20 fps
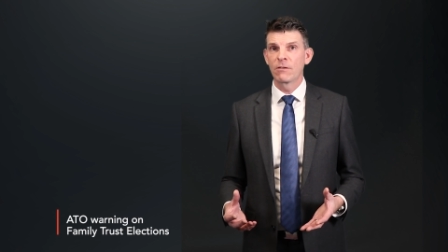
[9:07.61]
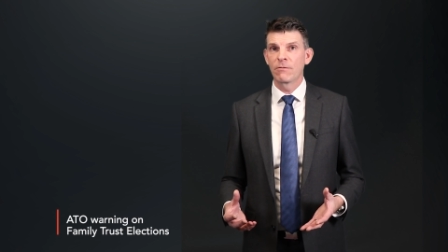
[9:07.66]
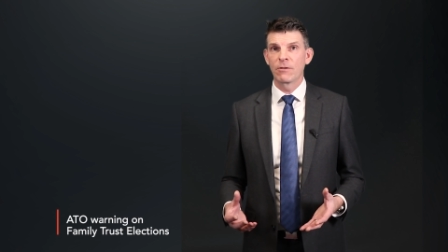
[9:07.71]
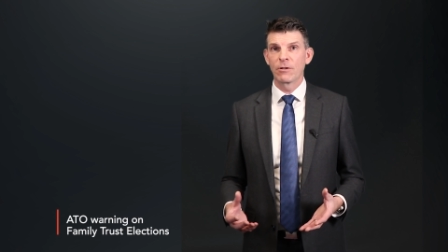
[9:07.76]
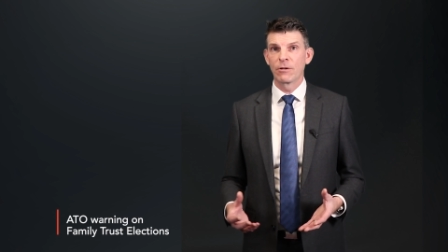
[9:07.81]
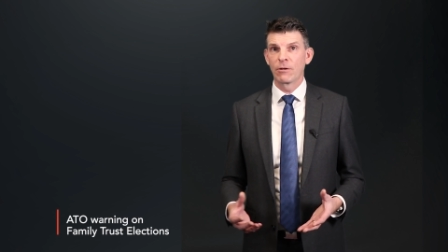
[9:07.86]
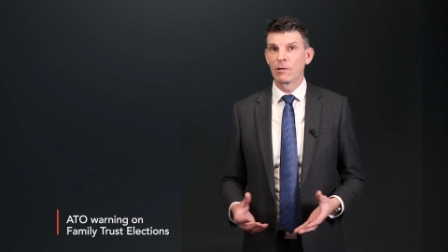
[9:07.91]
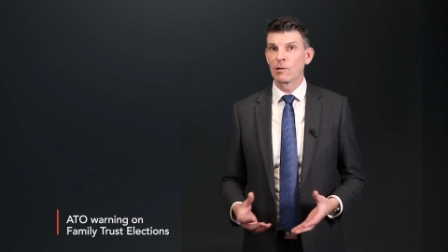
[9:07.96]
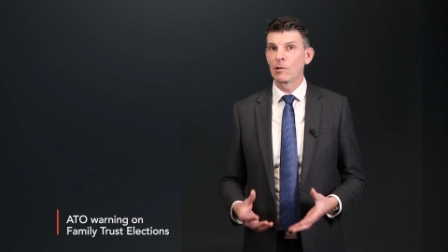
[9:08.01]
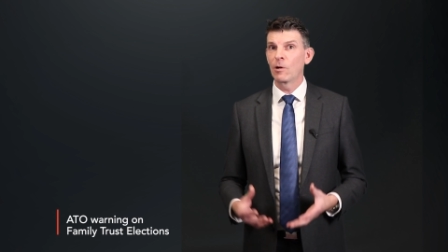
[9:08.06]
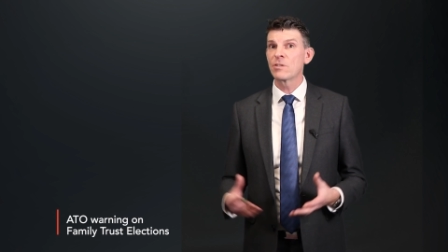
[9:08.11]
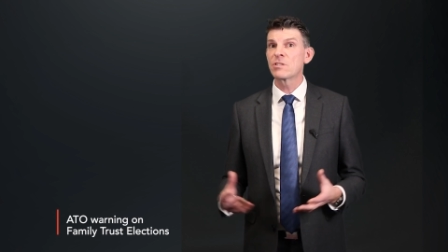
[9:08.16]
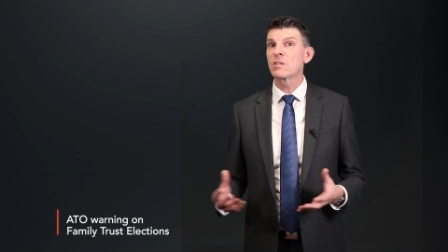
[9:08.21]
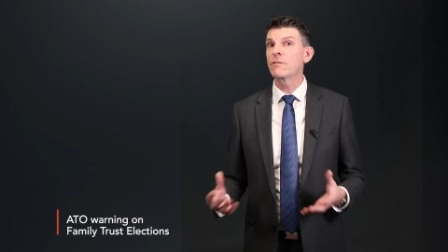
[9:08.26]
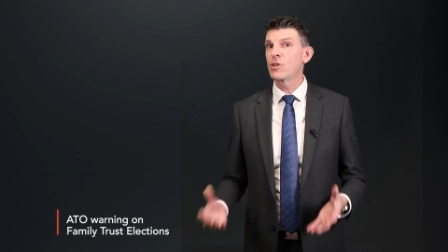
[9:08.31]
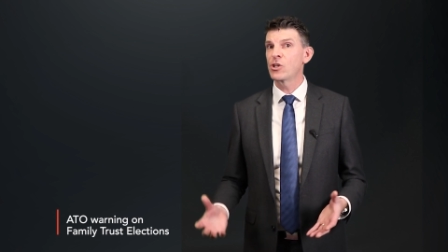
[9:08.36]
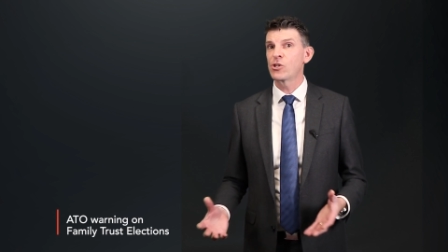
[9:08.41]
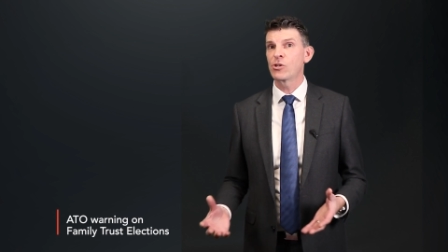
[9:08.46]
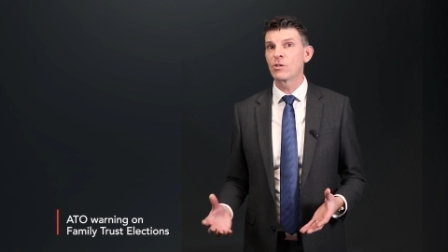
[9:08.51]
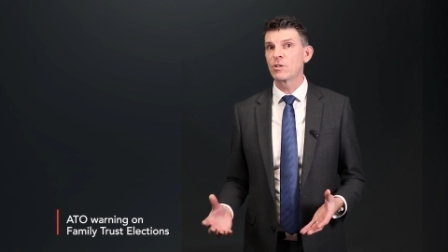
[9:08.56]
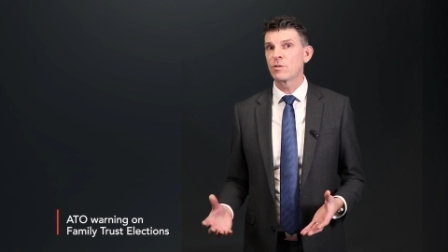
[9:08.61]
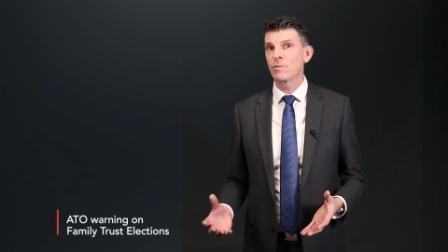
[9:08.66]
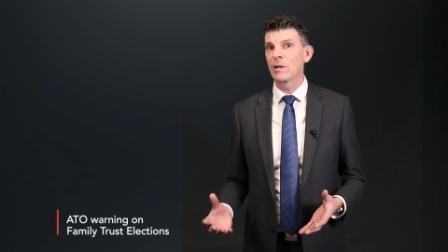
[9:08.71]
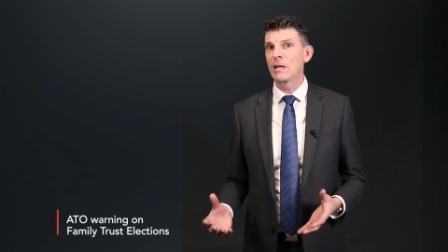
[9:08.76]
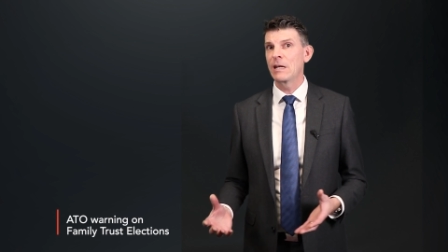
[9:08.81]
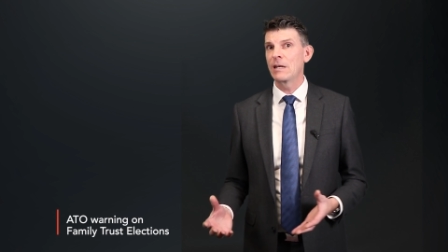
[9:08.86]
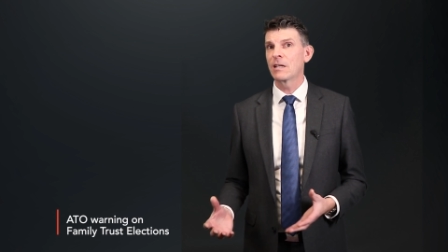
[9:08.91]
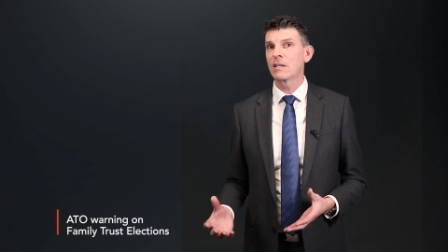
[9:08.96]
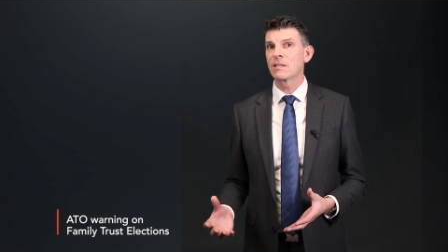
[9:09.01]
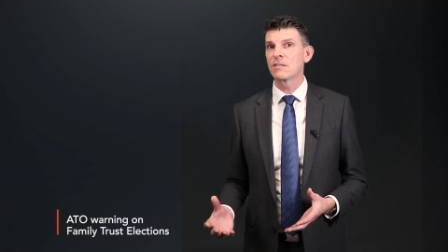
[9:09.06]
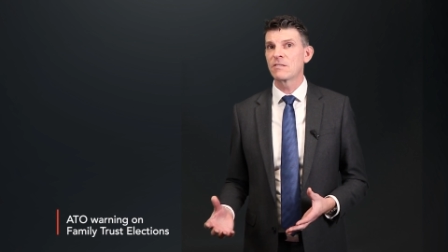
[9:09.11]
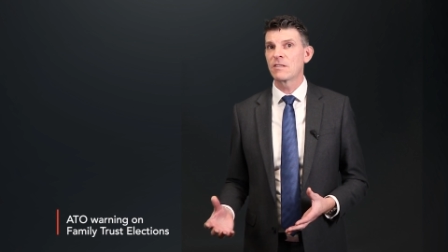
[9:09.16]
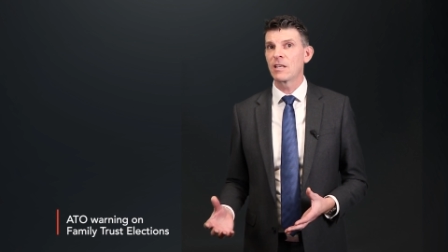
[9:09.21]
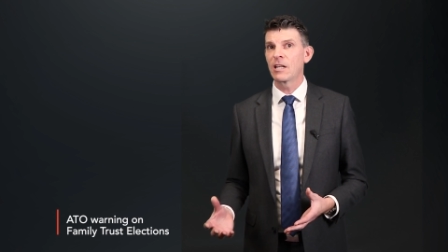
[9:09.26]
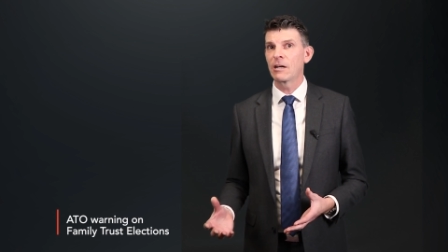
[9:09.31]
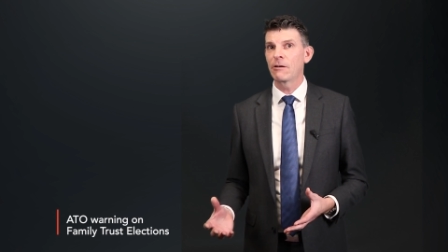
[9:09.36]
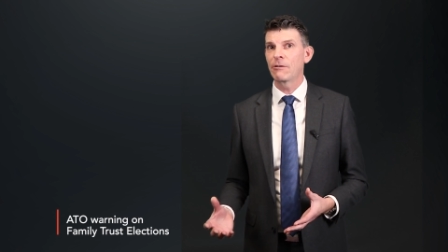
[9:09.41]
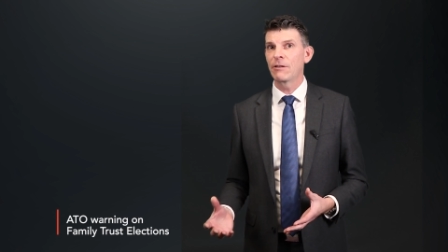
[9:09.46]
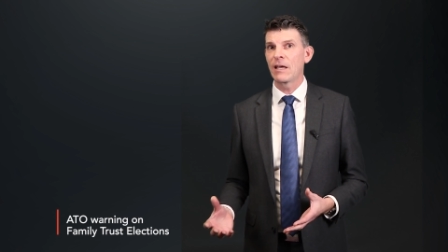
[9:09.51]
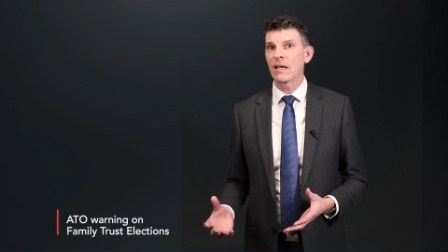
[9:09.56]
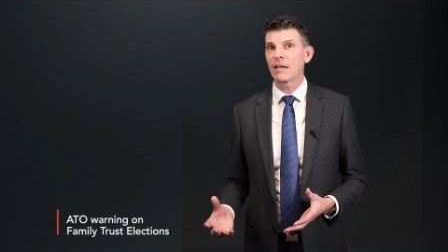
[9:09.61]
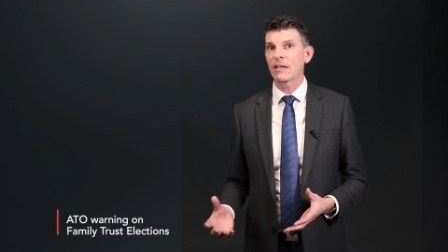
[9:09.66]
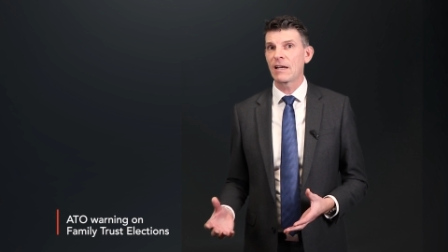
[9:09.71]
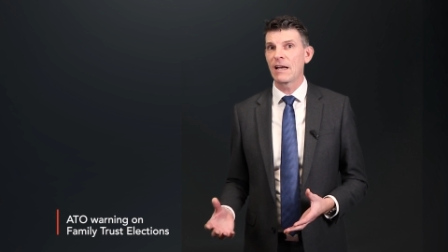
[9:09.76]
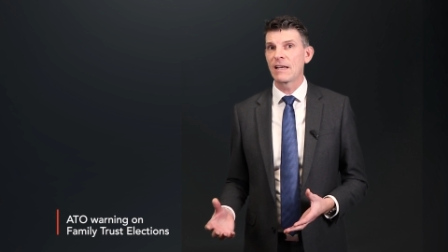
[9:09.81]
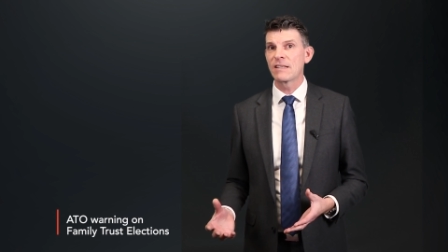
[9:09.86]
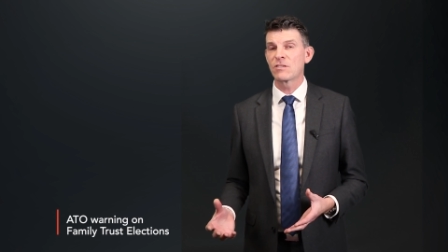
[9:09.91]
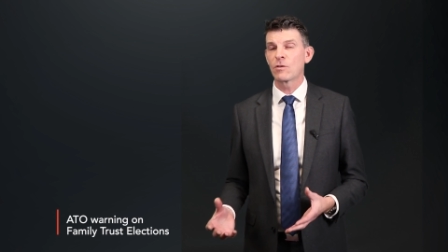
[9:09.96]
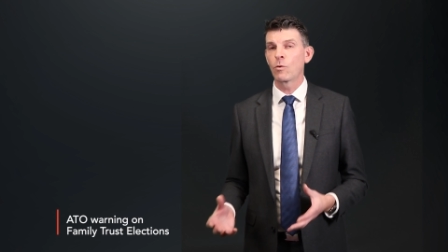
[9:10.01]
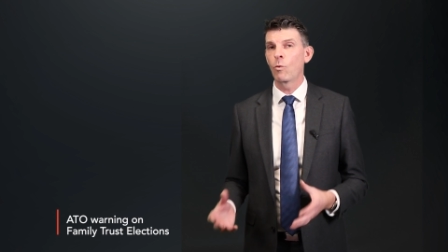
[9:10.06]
There are lots of issues we need to consider in that case.